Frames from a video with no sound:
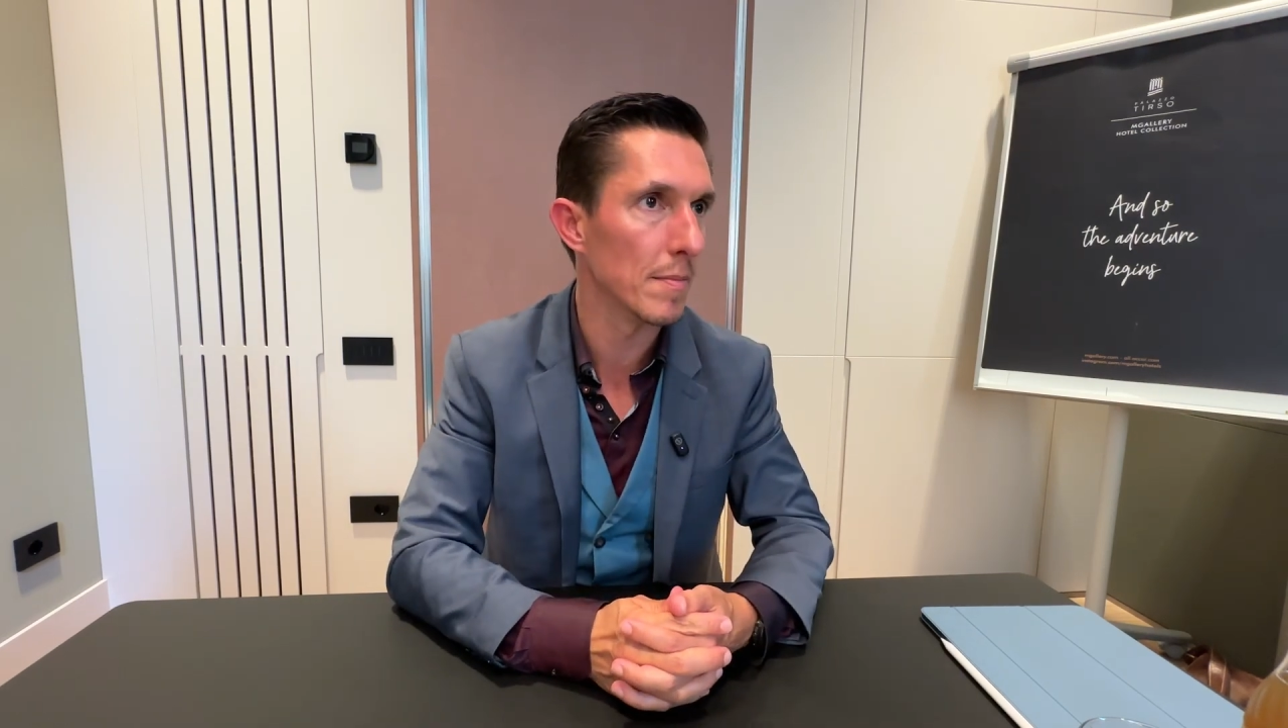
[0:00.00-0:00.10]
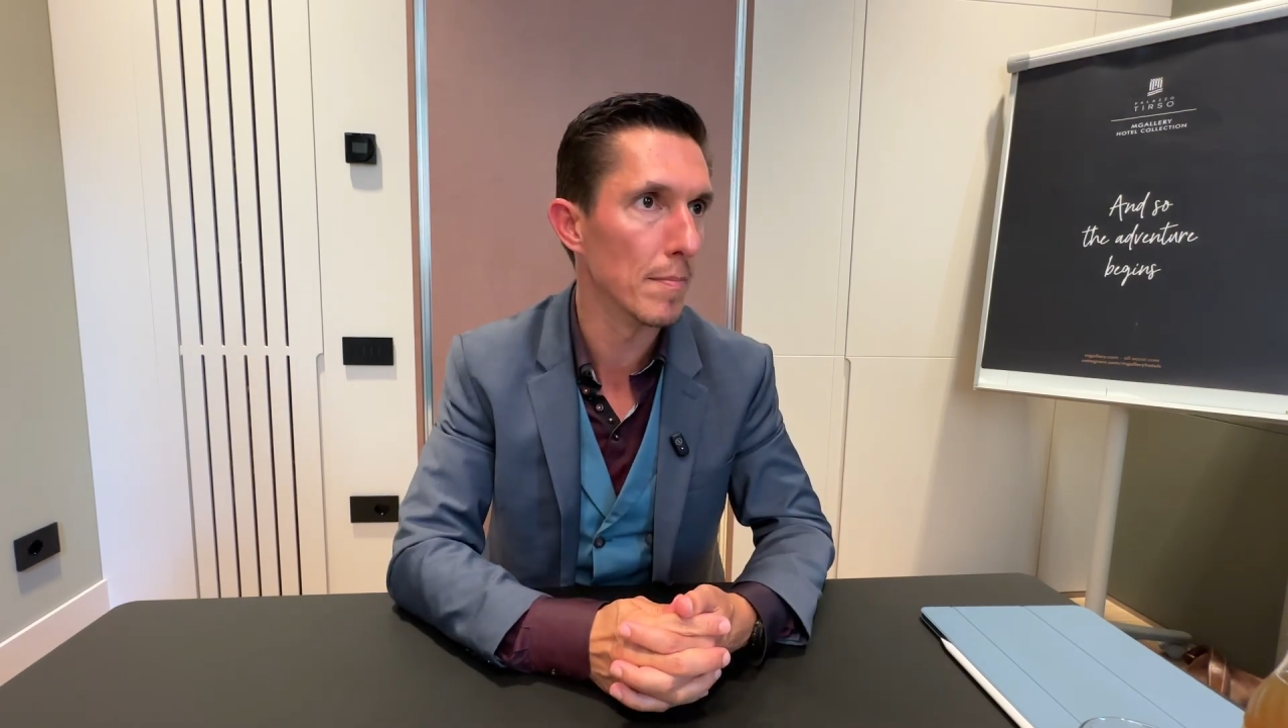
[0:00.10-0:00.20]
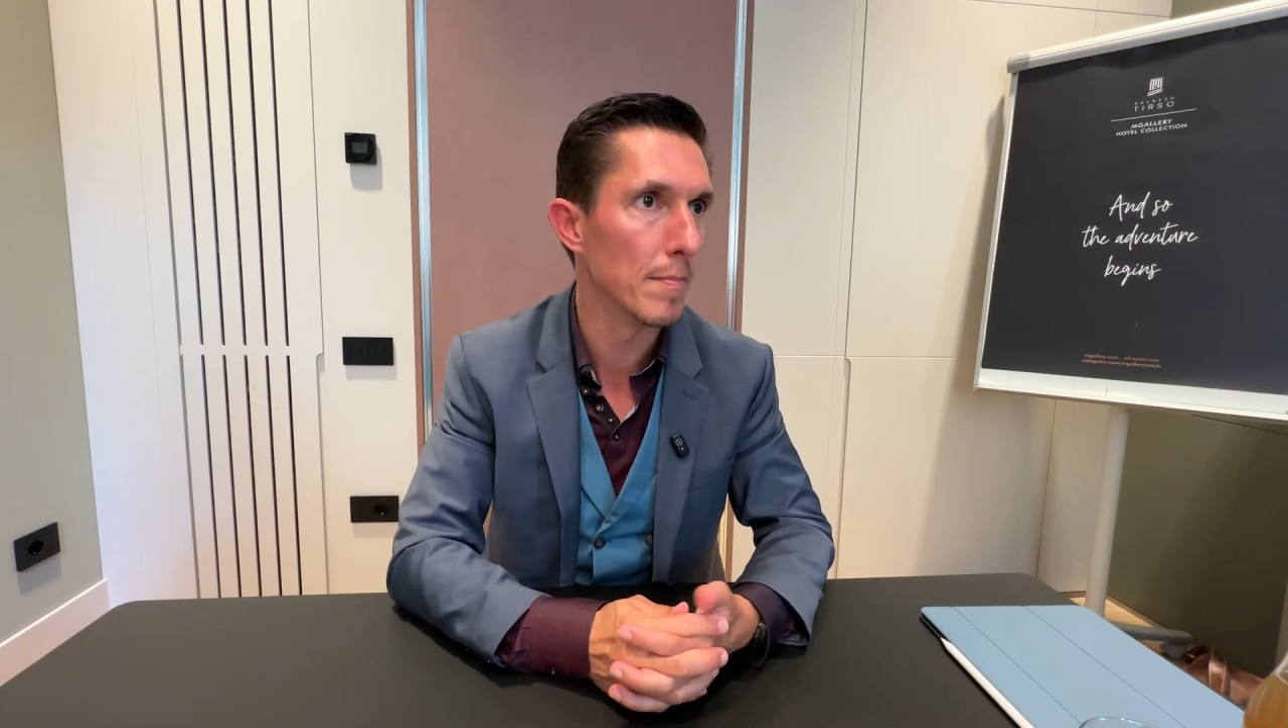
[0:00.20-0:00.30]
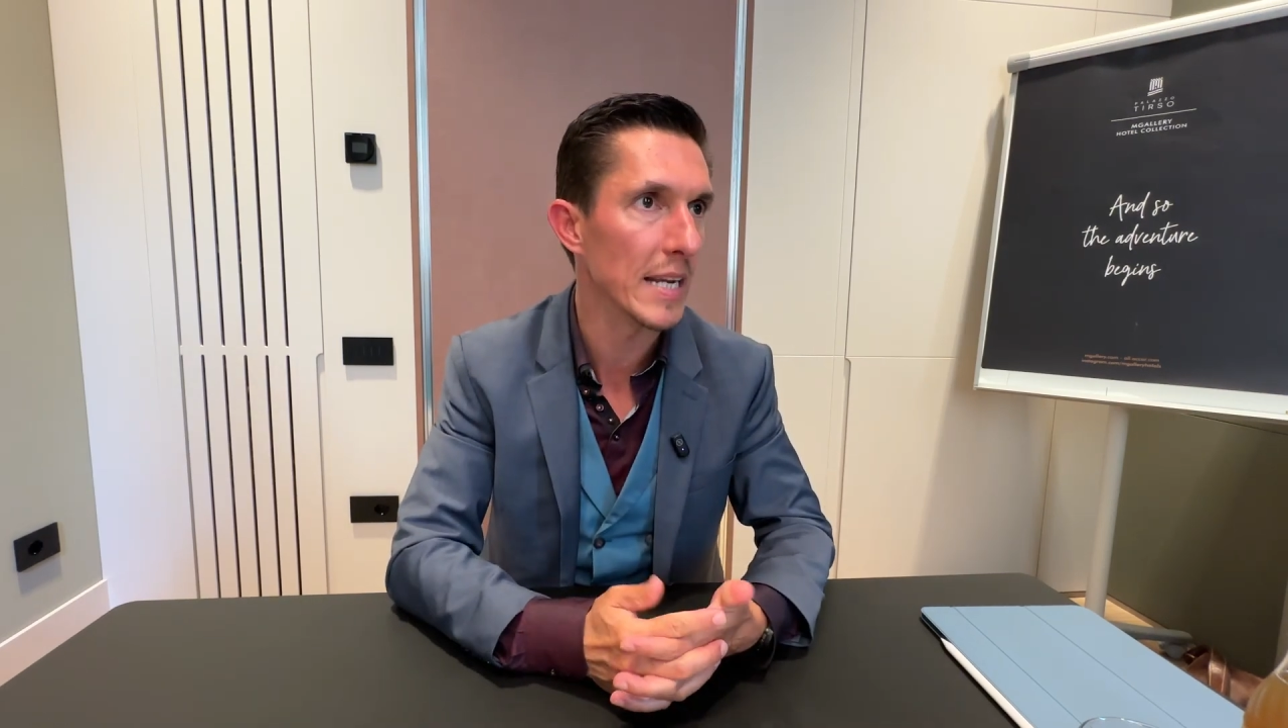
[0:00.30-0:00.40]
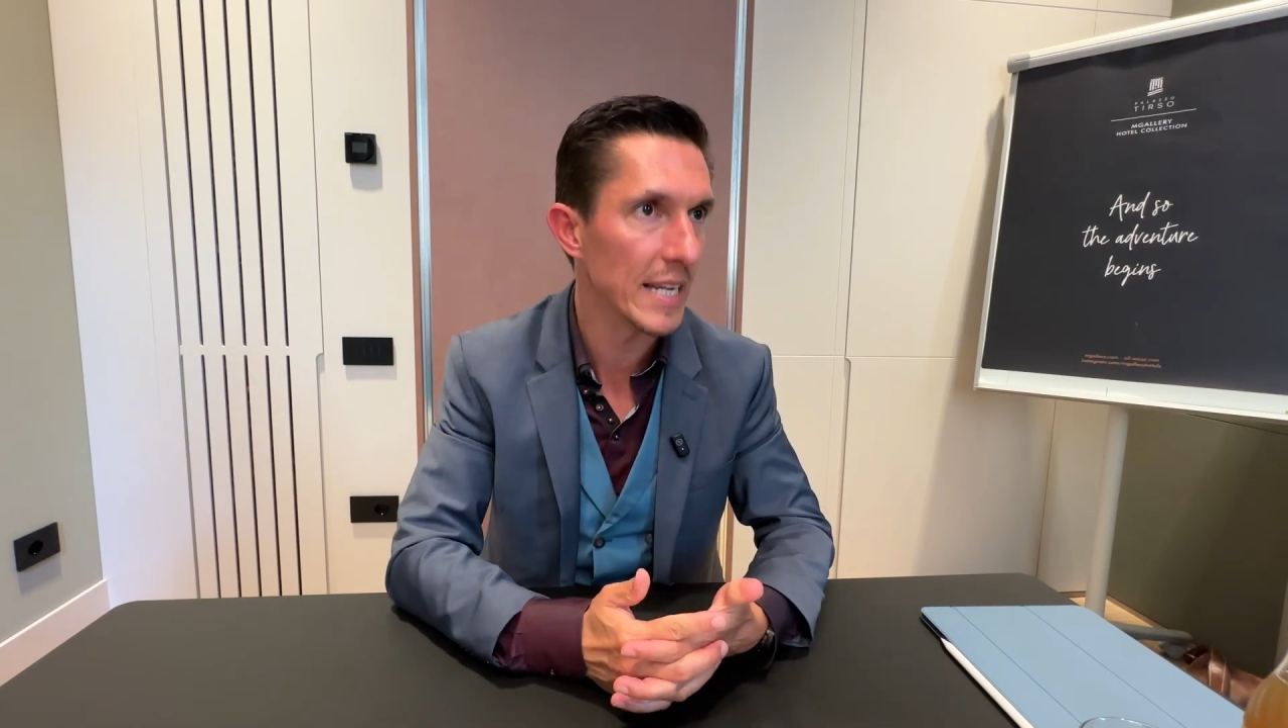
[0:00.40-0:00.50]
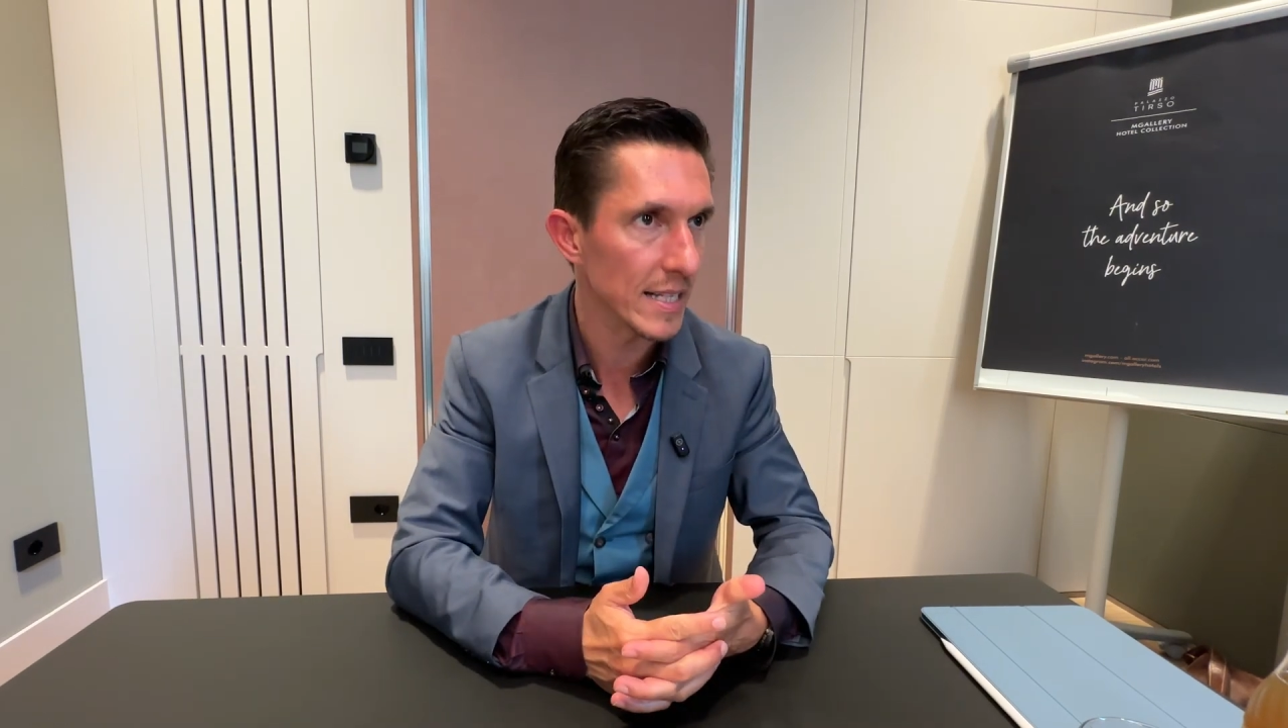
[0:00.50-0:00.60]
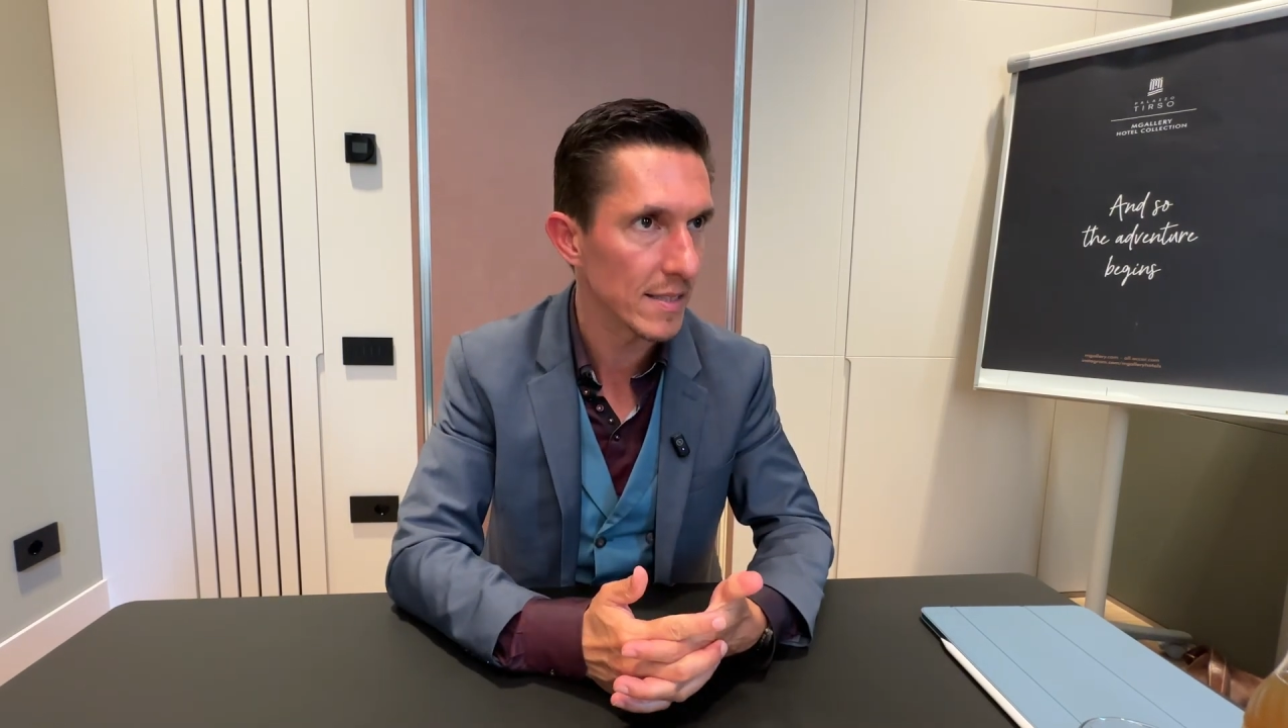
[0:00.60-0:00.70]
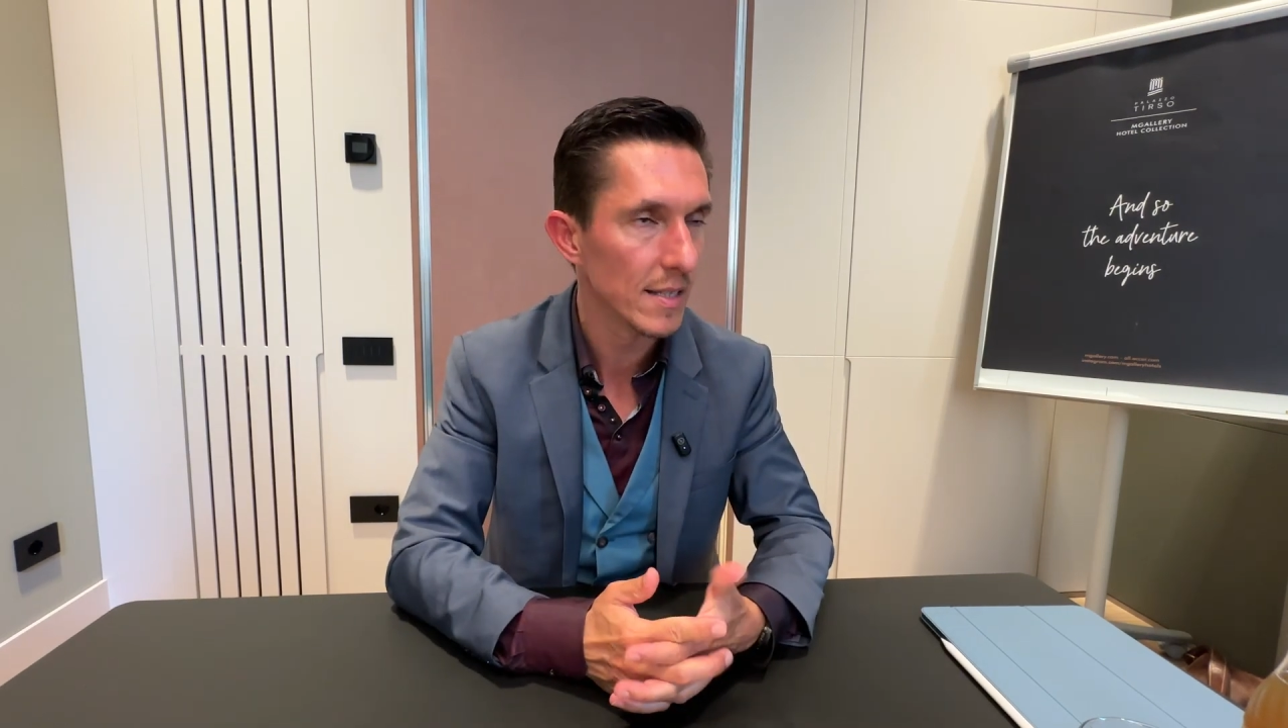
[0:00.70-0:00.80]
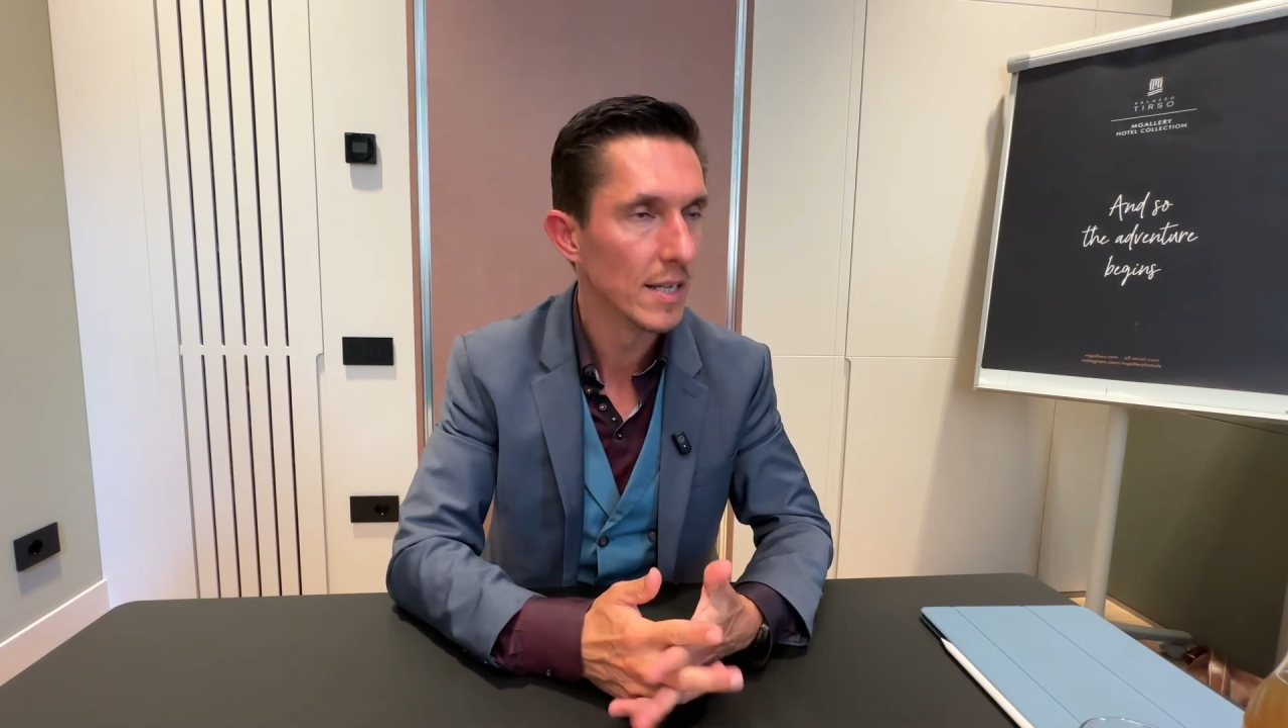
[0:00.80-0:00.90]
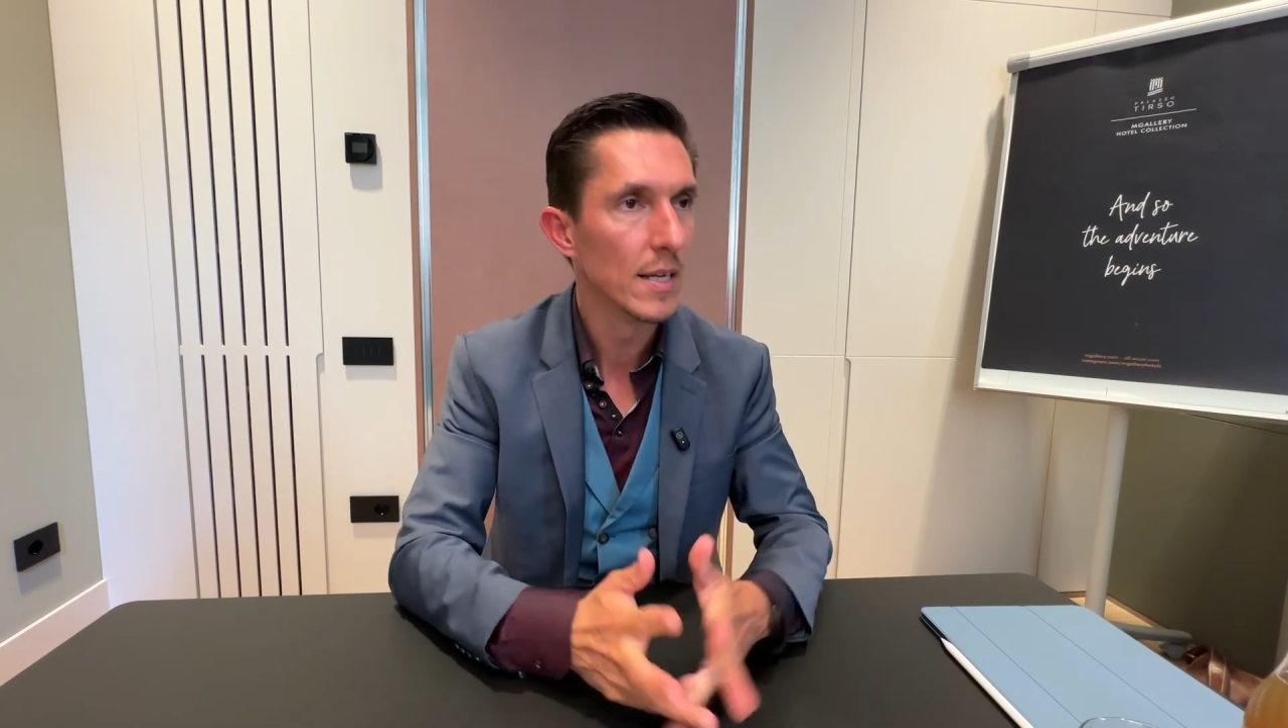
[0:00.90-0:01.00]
minute